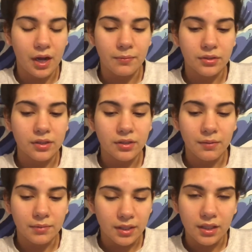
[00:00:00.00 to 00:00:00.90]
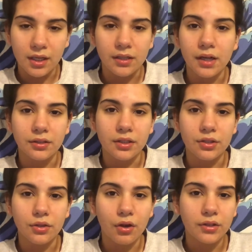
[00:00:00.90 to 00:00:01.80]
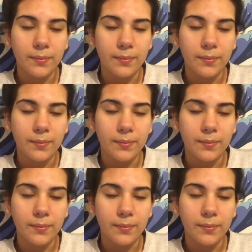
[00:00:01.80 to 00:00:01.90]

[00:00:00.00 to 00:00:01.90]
I'm just completely and utterly shocked.